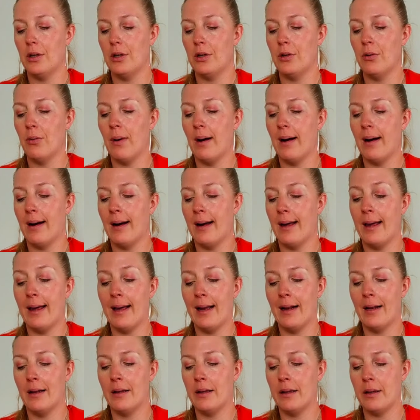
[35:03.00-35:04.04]
You are
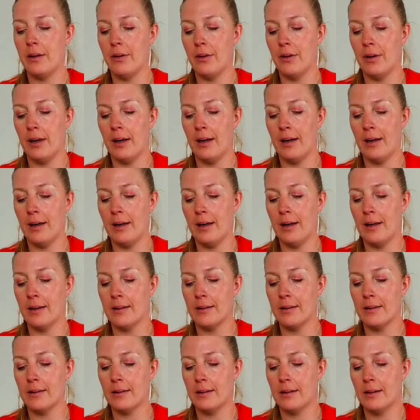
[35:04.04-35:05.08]
held in her heart,
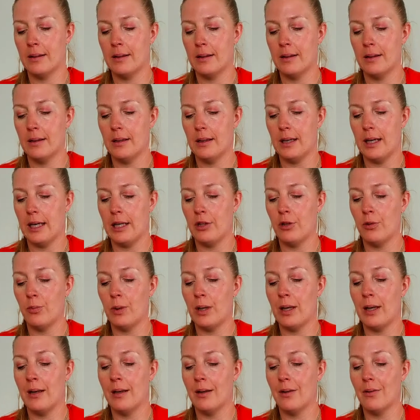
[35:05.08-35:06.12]
and you
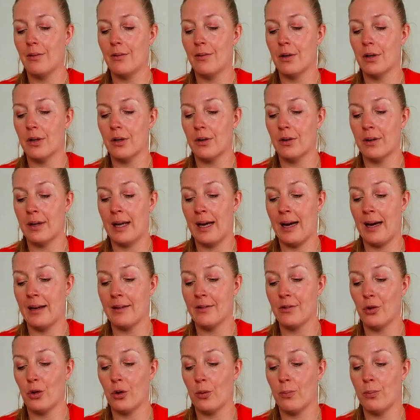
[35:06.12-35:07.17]
will
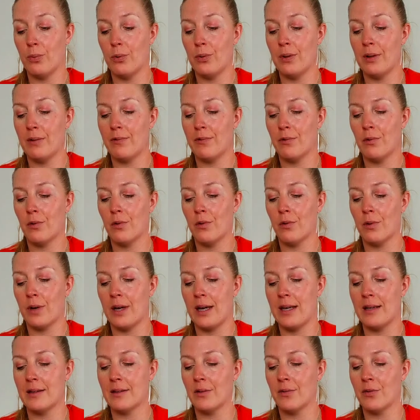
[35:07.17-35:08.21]
recognize her beautiful
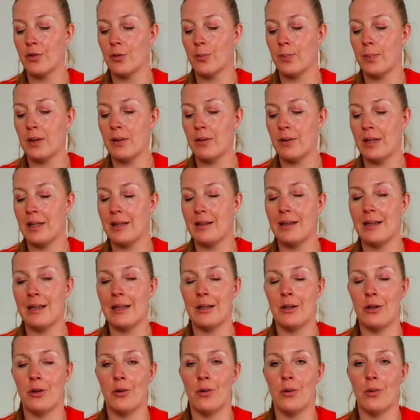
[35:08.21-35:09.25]
grace of spirit
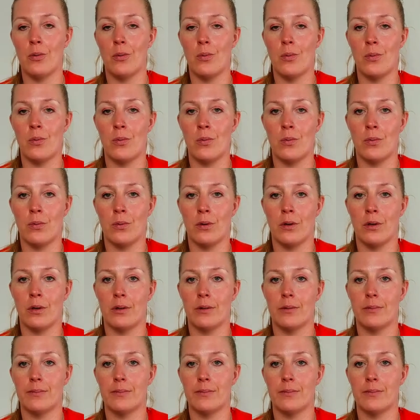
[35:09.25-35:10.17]
in your own.